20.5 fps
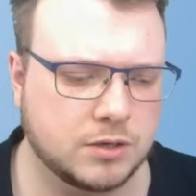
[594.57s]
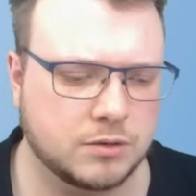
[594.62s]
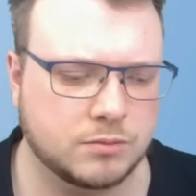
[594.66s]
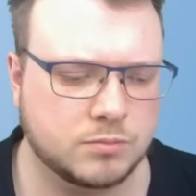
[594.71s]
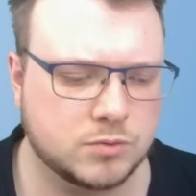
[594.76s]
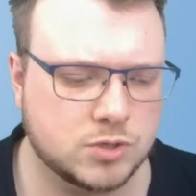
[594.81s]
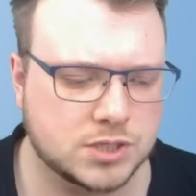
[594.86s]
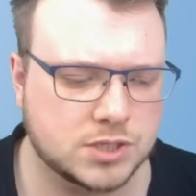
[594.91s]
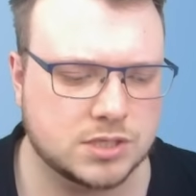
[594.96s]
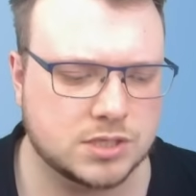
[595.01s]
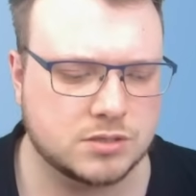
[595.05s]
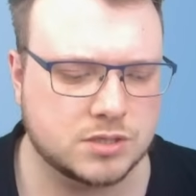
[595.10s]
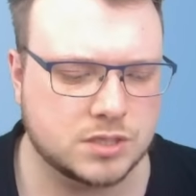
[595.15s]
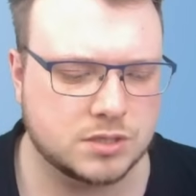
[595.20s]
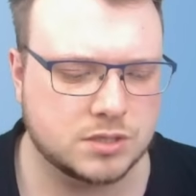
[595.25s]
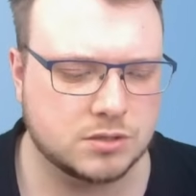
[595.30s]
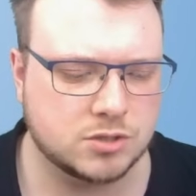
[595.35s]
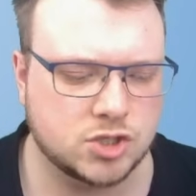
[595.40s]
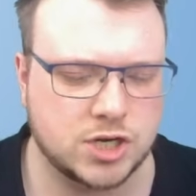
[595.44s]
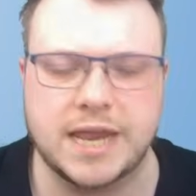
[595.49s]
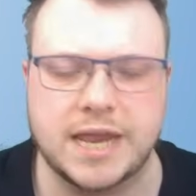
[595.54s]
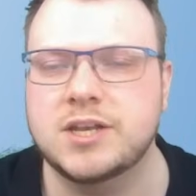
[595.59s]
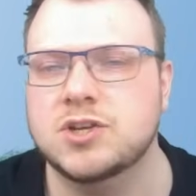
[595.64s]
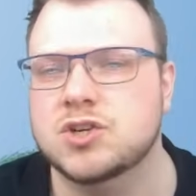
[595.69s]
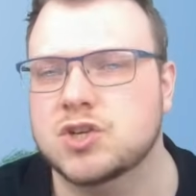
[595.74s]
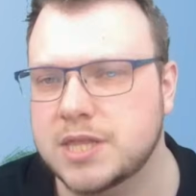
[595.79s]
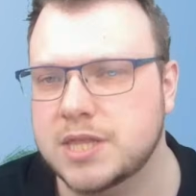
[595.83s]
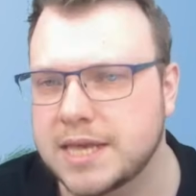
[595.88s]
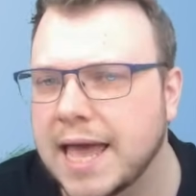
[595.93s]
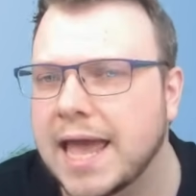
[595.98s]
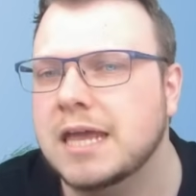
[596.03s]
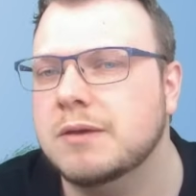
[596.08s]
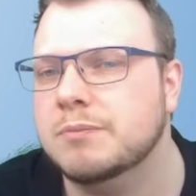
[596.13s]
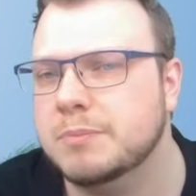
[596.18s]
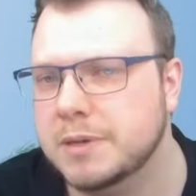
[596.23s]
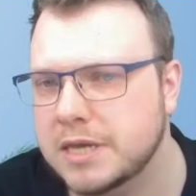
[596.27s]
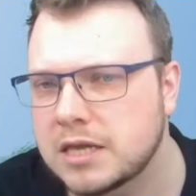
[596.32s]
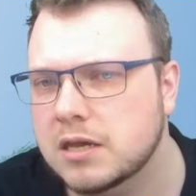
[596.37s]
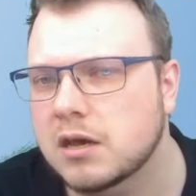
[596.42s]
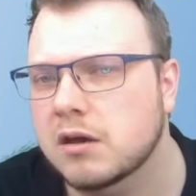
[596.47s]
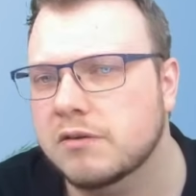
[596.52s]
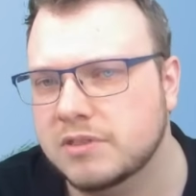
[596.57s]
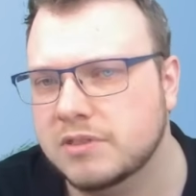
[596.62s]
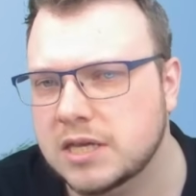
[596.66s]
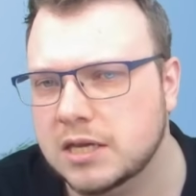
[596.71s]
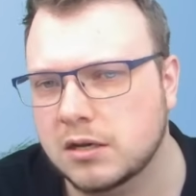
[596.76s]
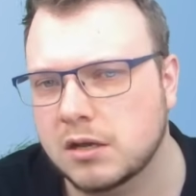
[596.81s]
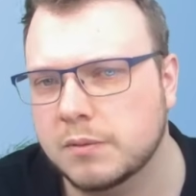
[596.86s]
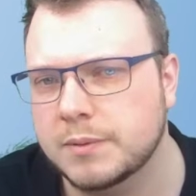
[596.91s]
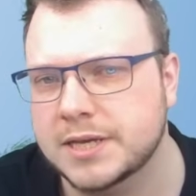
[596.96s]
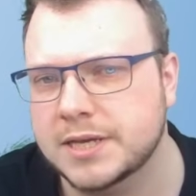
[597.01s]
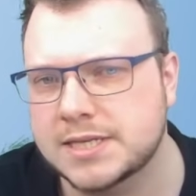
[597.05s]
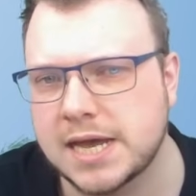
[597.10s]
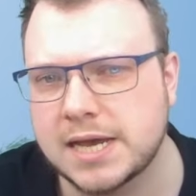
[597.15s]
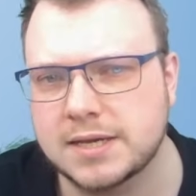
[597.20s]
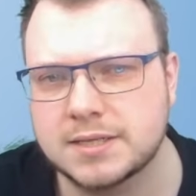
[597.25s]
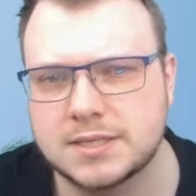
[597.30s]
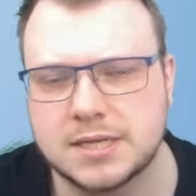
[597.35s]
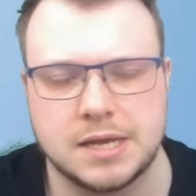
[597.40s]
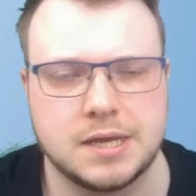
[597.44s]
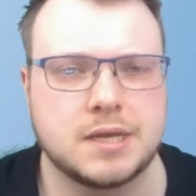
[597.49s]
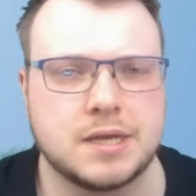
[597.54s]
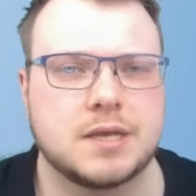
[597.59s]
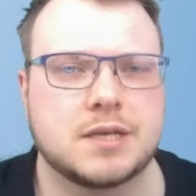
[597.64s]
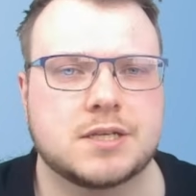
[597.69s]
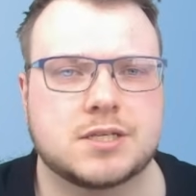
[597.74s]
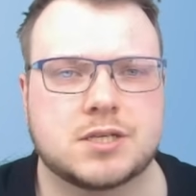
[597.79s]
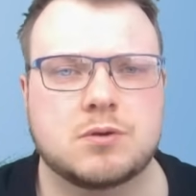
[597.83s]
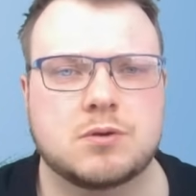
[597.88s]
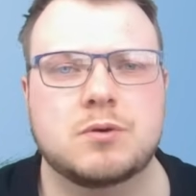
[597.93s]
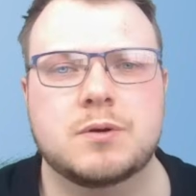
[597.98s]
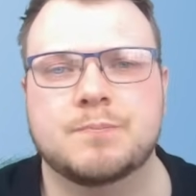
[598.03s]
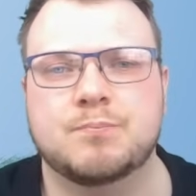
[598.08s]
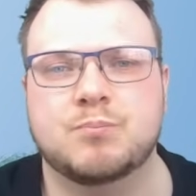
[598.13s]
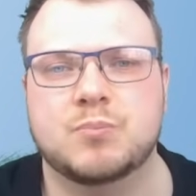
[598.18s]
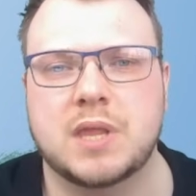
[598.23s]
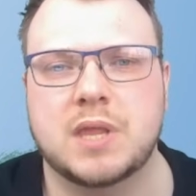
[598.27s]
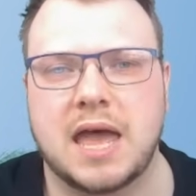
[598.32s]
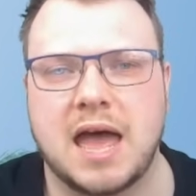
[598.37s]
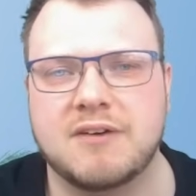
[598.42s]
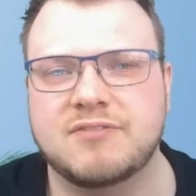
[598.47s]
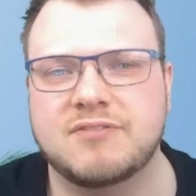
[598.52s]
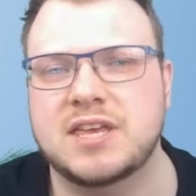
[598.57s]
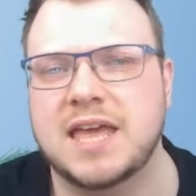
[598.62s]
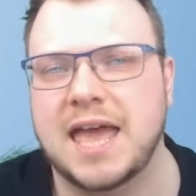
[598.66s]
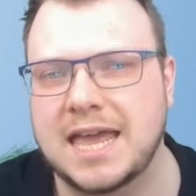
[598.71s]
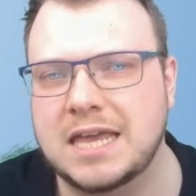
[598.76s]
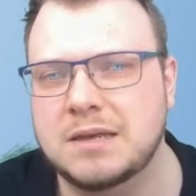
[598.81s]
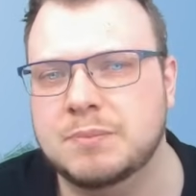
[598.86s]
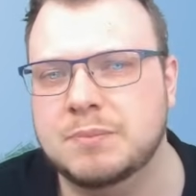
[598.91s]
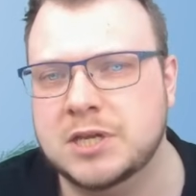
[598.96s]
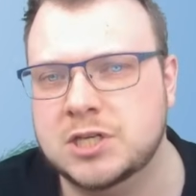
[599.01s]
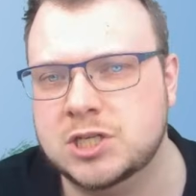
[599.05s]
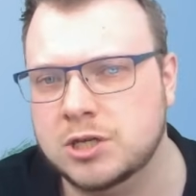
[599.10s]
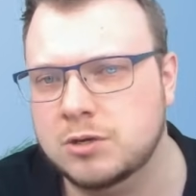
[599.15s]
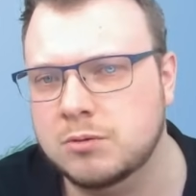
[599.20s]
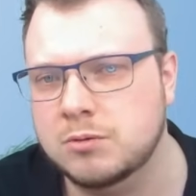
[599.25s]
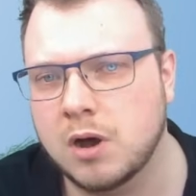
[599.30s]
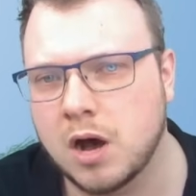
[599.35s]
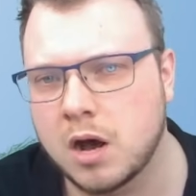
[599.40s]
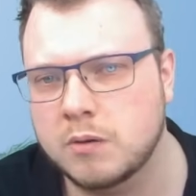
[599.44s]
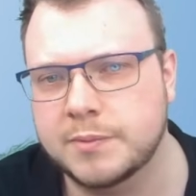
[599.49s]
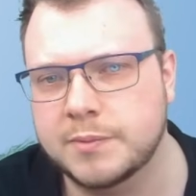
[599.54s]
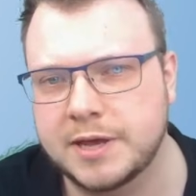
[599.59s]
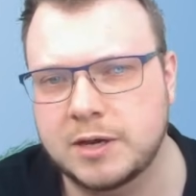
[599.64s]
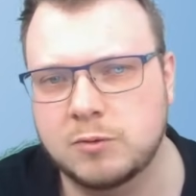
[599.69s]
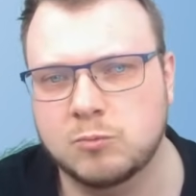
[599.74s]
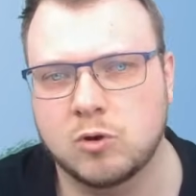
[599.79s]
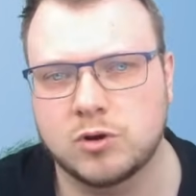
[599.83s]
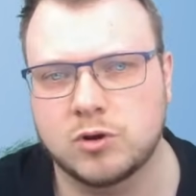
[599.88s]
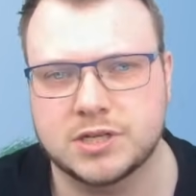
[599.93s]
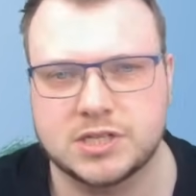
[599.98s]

doesn't change the AP of the incoming attacks. So having AP2 Armor Vein 1 is